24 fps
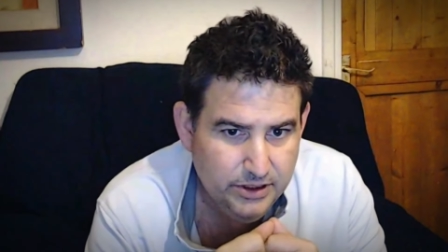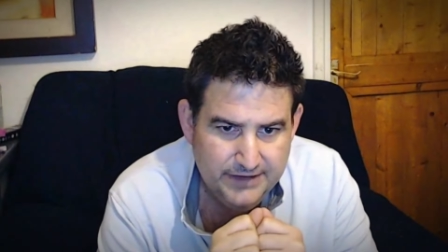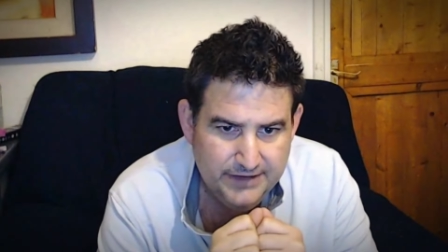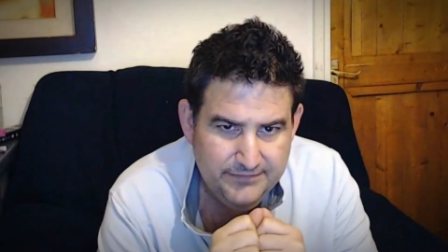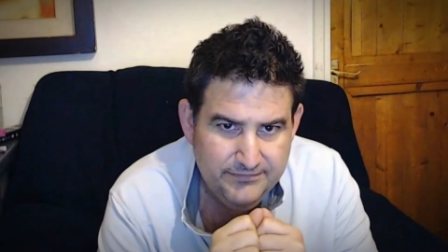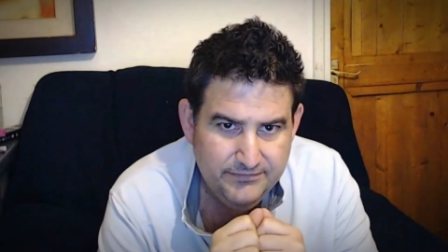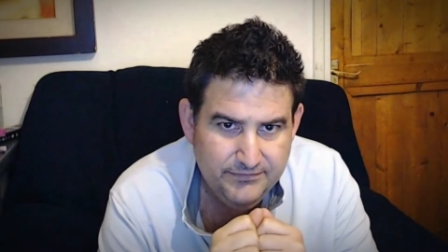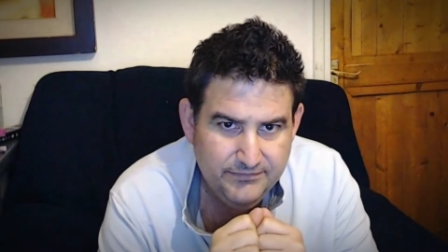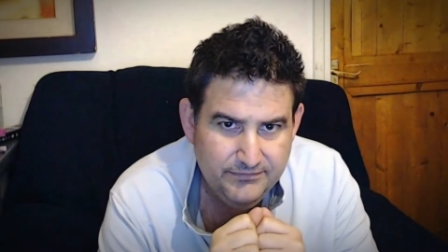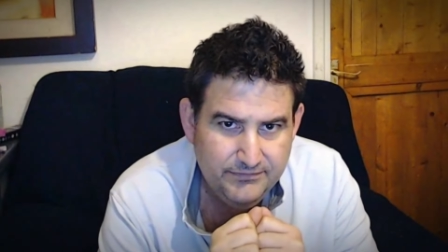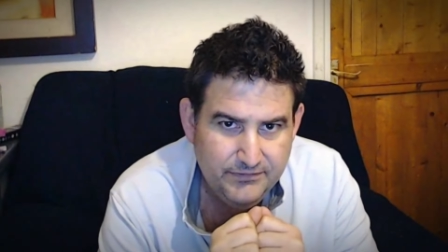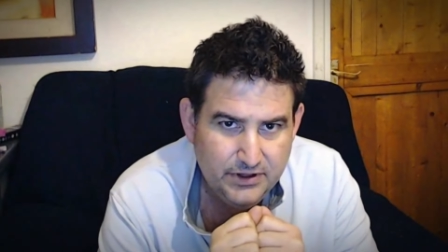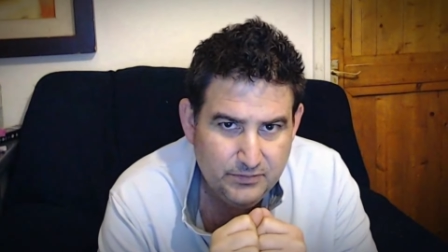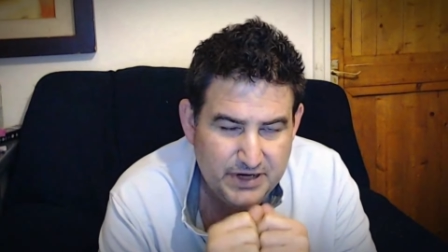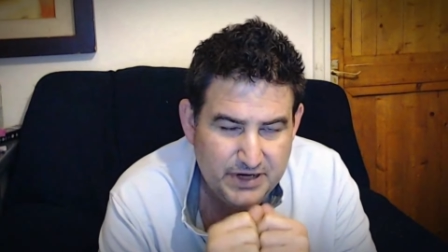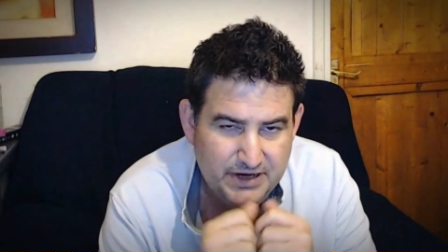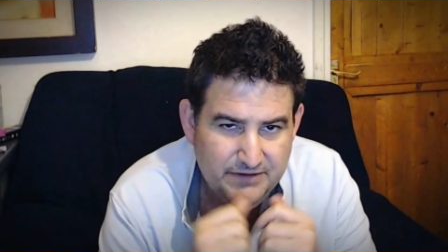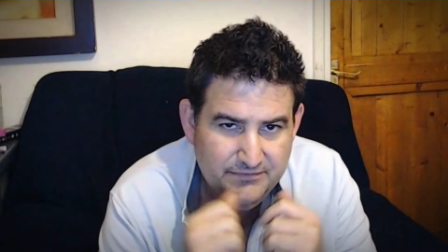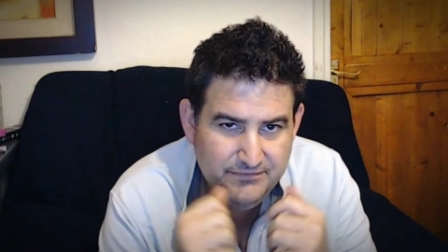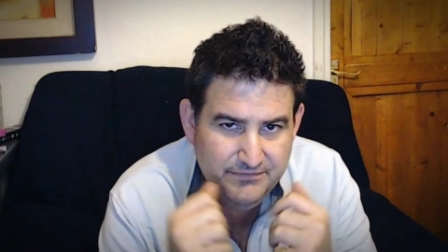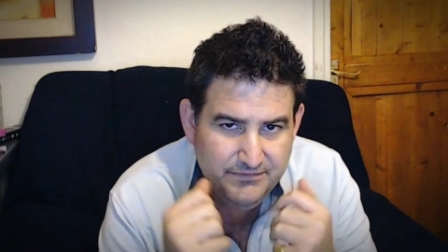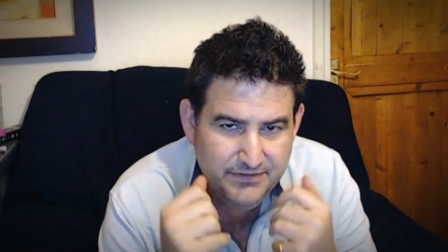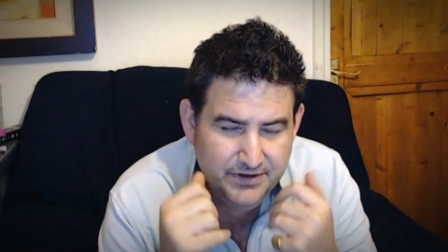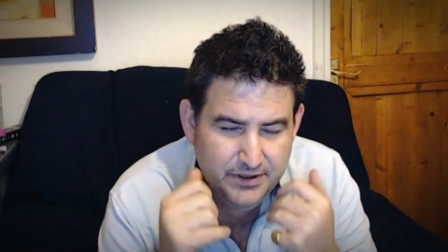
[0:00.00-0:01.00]
they've
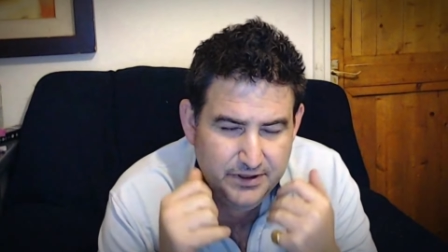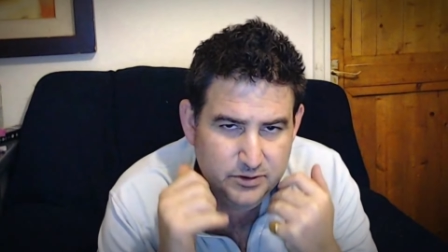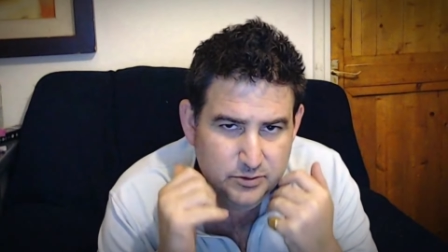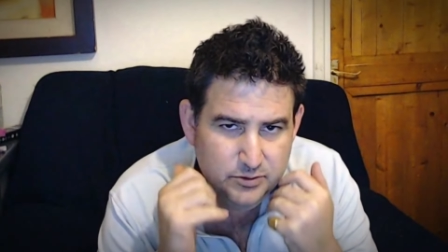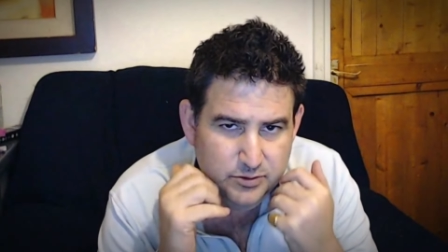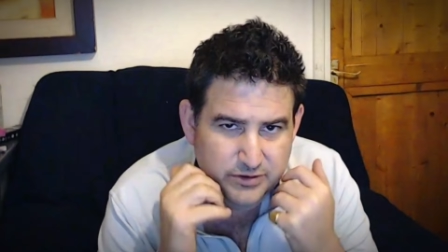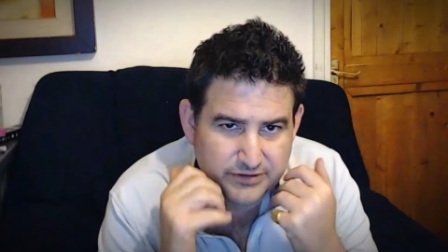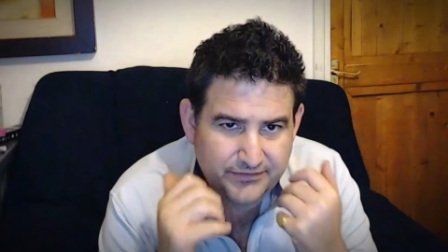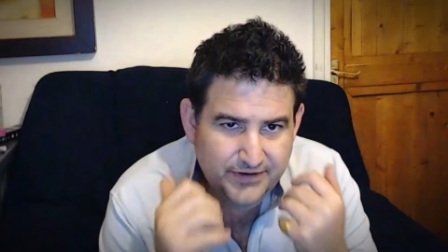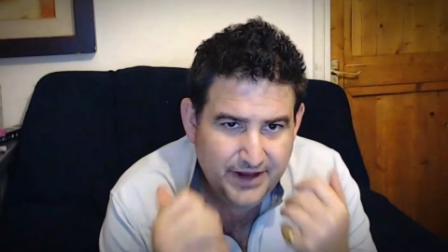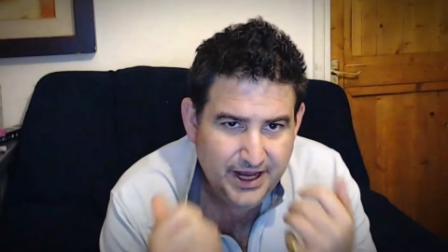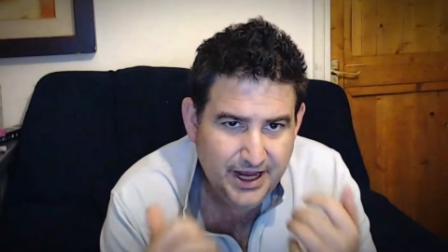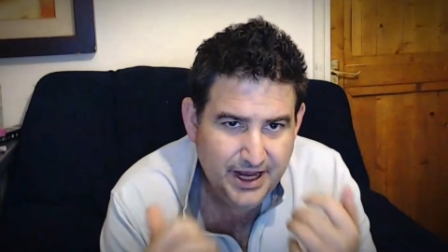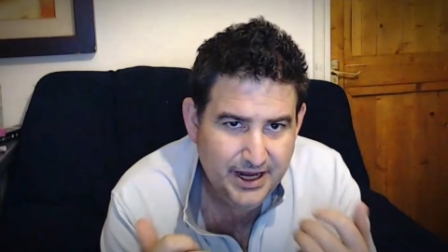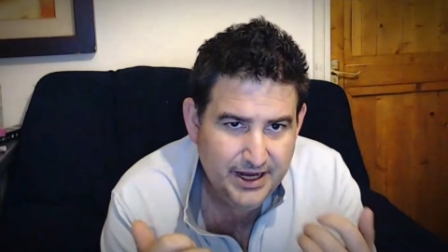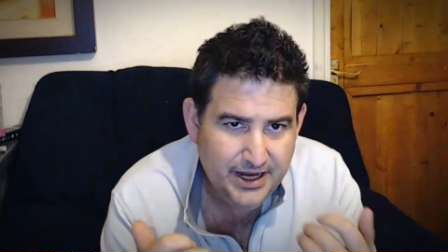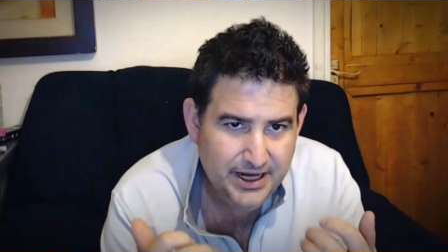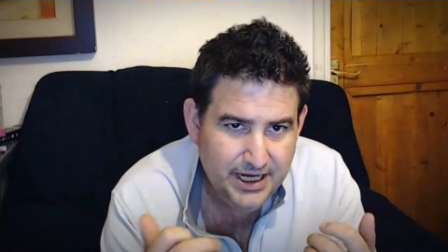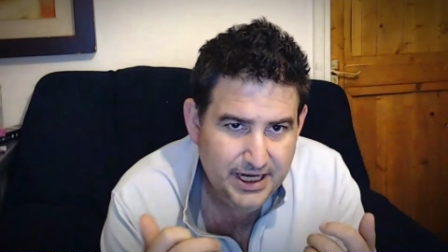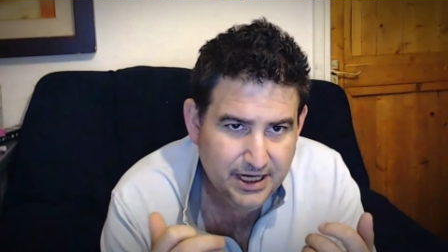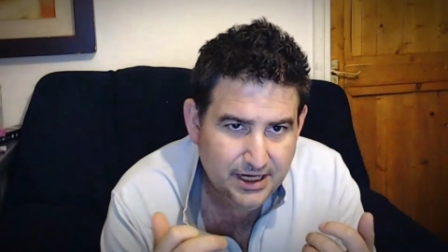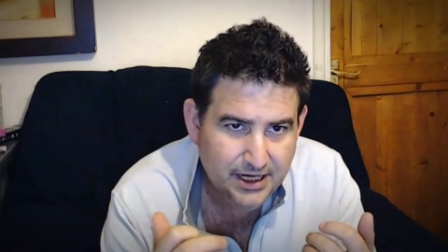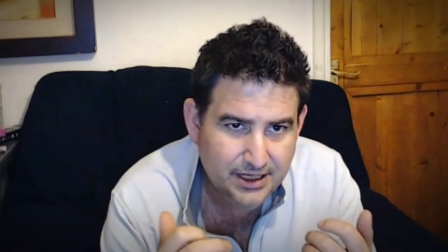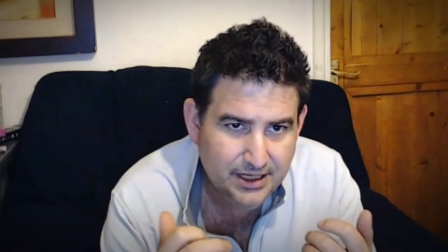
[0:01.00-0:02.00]
been filled with
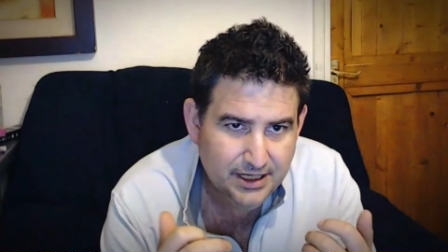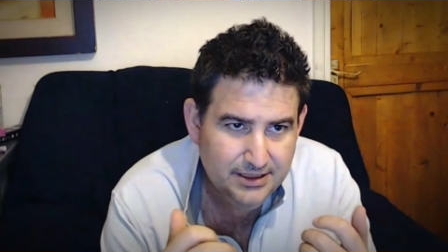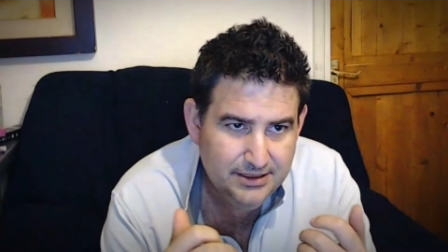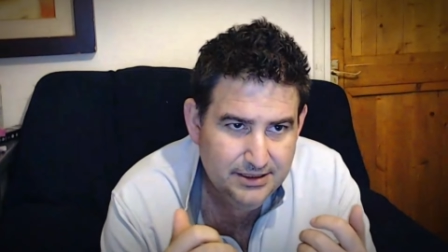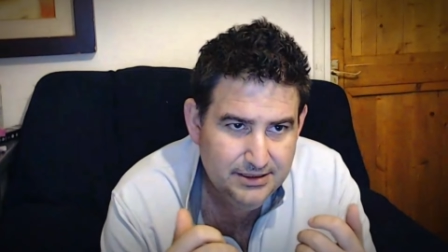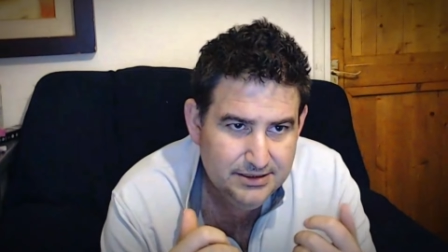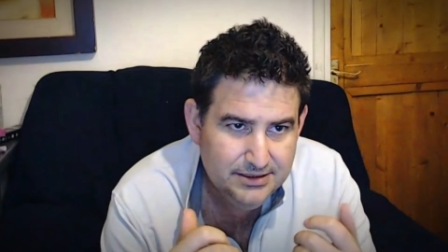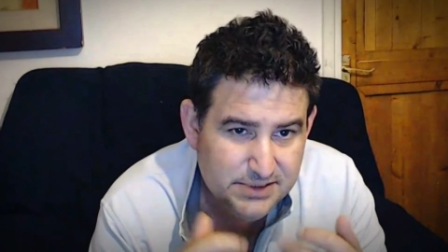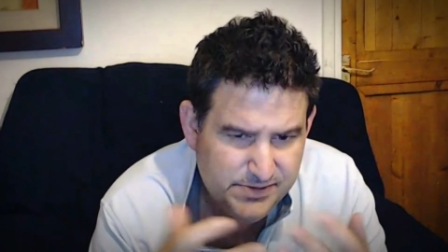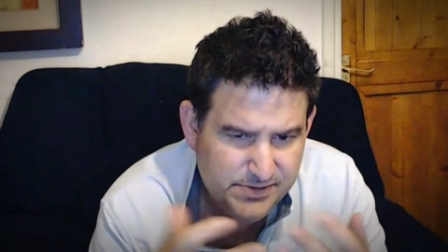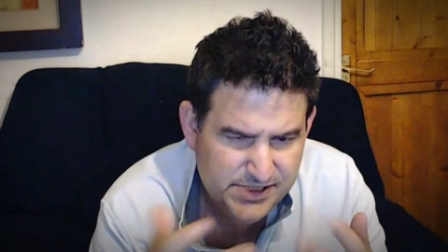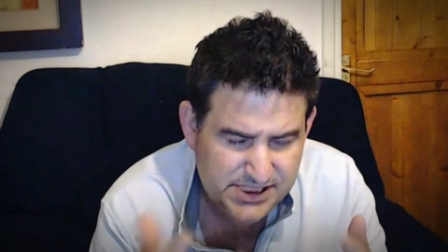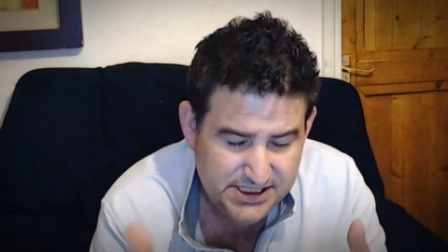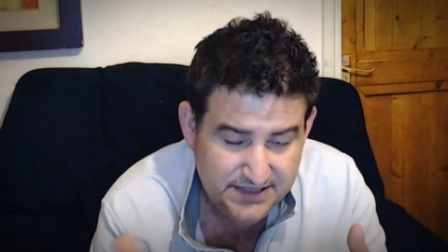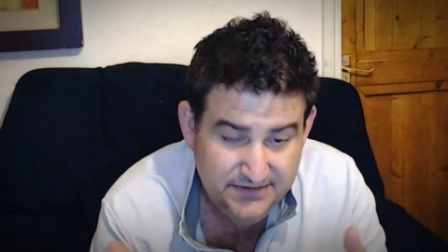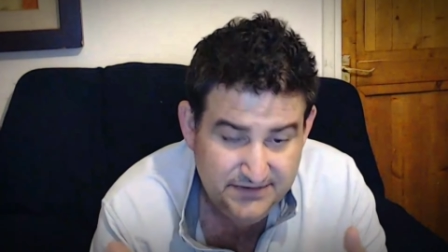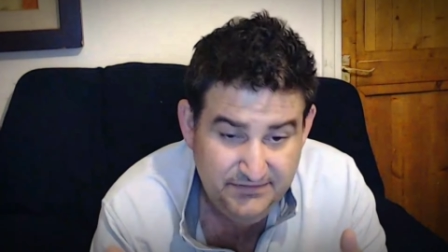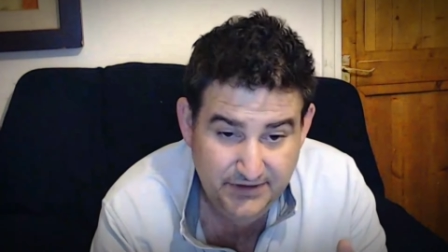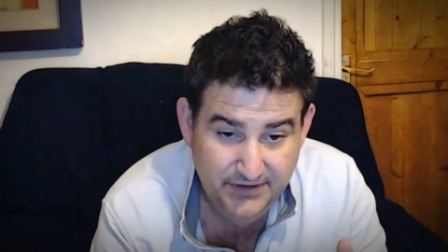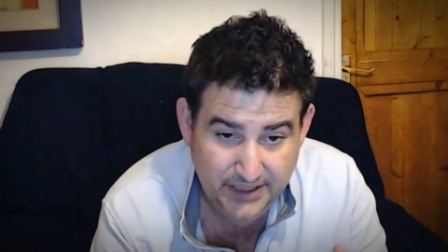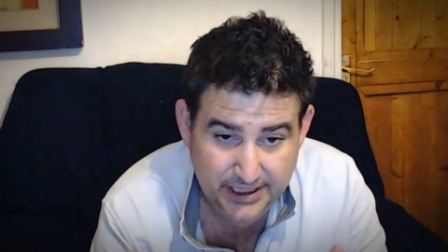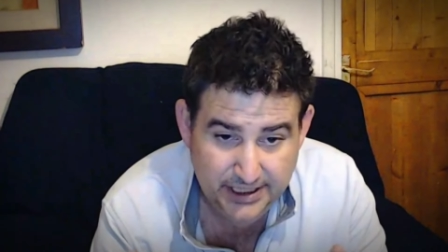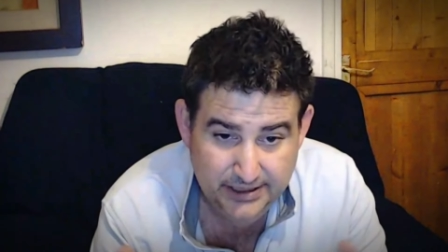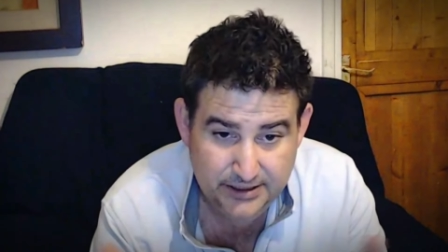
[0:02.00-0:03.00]
anger,
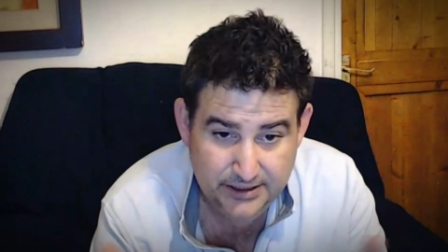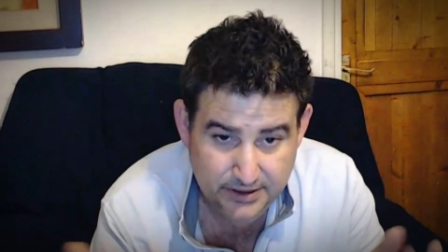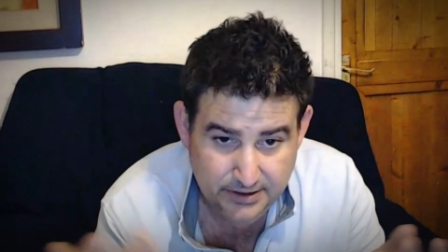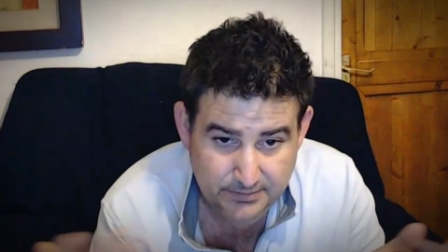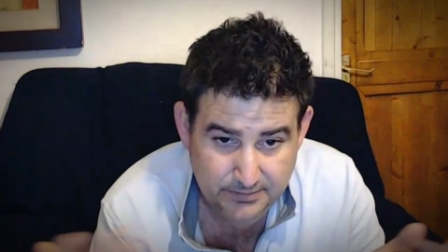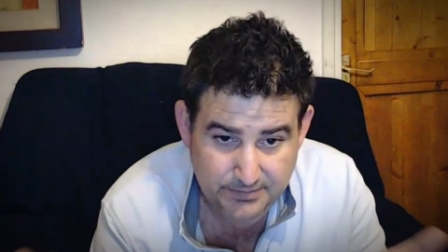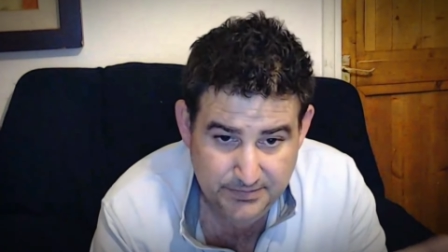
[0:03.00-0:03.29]
specifically at,